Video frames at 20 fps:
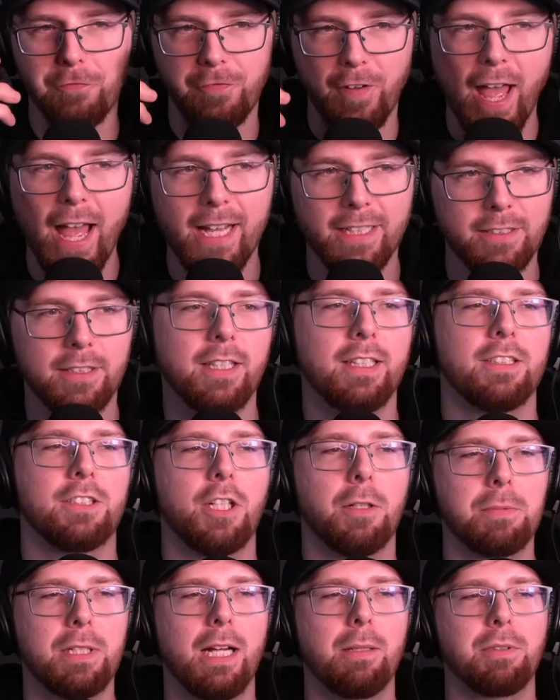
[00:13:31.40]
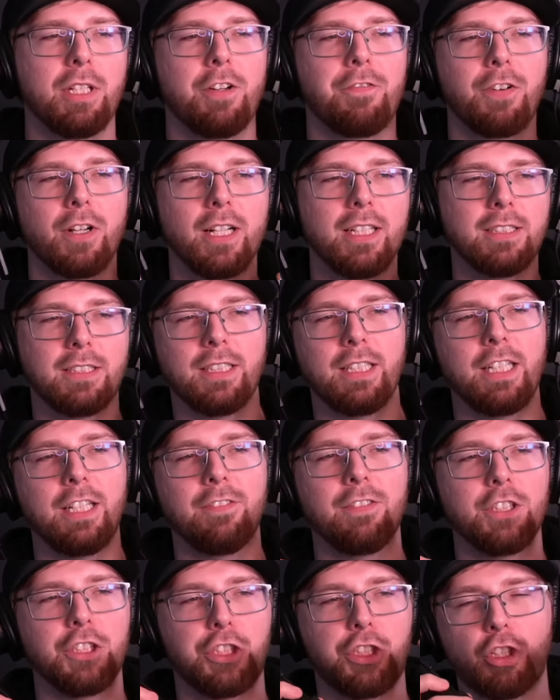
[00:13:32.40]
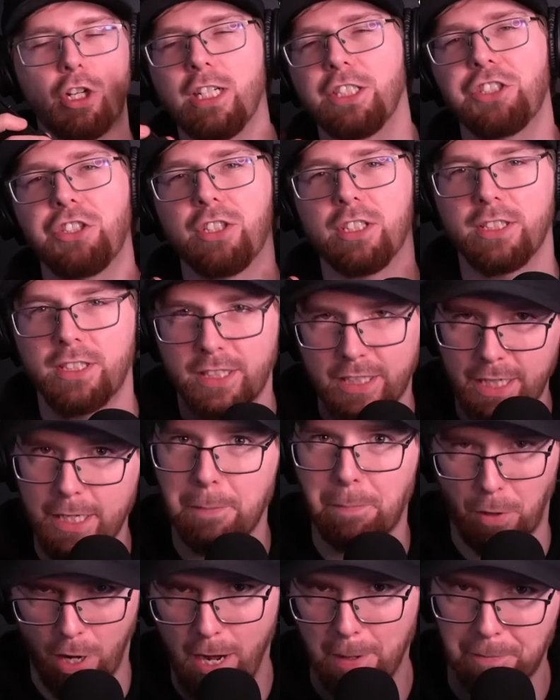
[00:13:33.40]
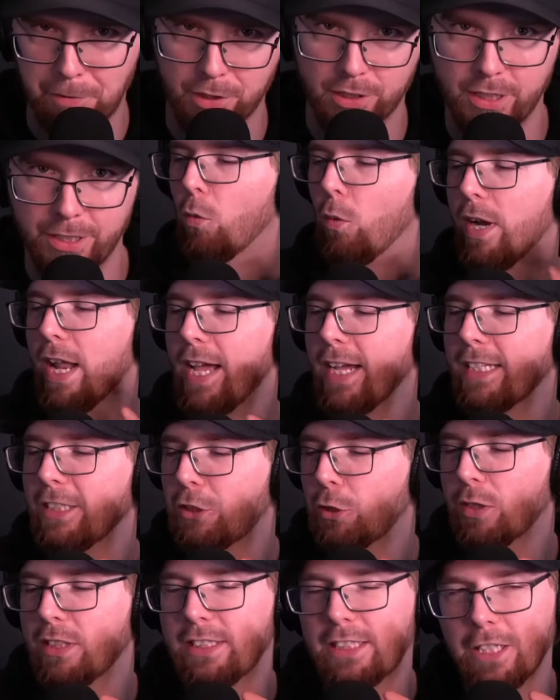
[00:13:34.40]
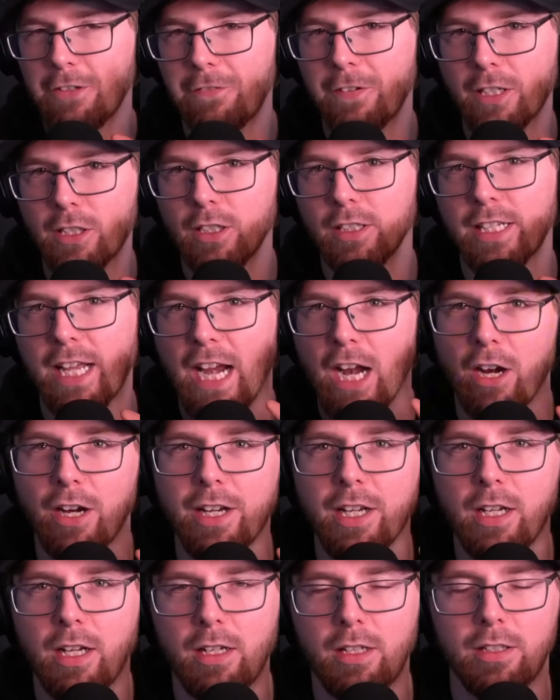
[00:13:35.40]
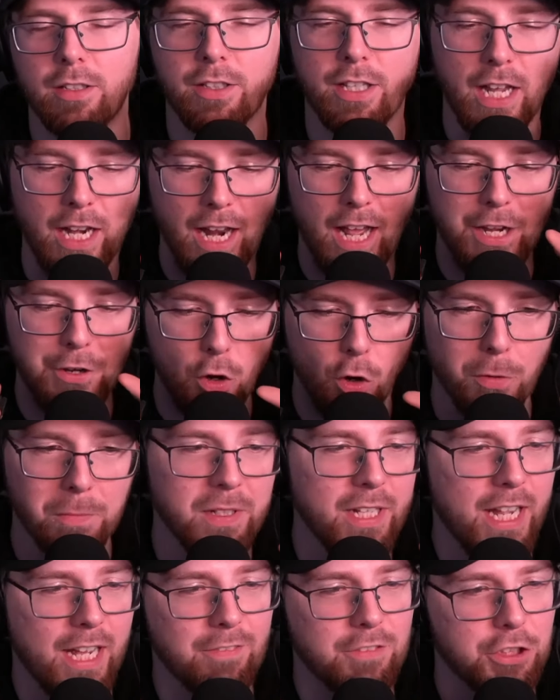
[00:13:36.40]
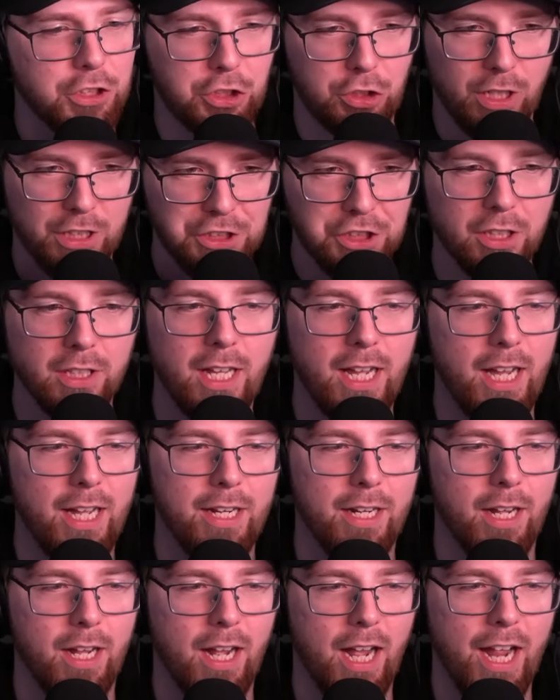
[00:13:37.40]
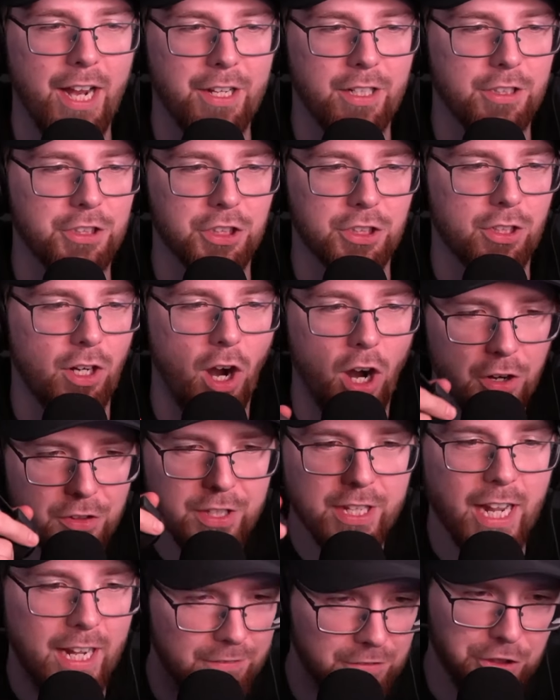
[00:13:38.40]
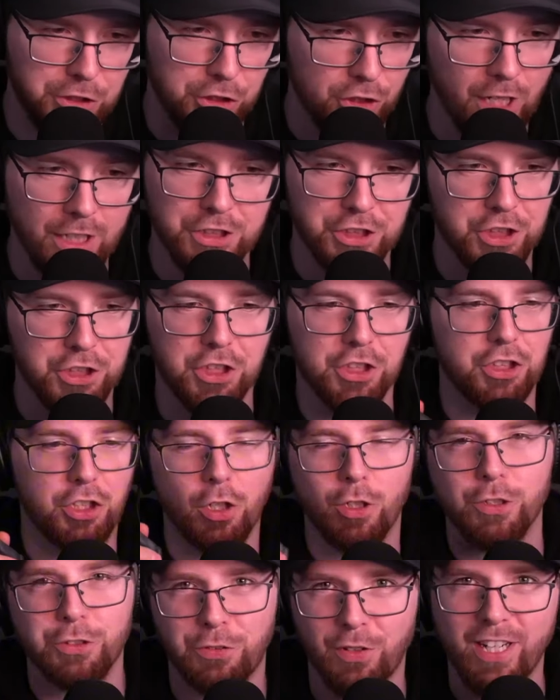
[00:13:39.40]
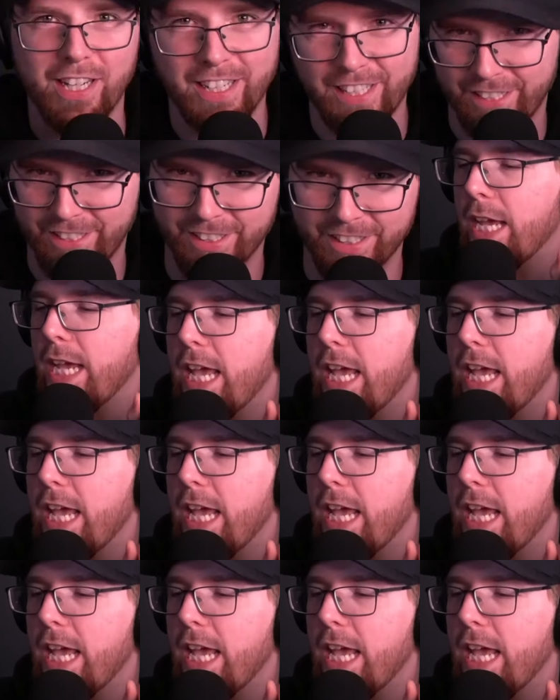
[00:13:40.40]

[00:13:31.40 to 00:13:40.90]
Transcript: fast that sometimes I forget to even stretch the skin properly. When I get to a difficult area that I normally have to stretch a lot, I just hardly have to stretch. It just goes right in.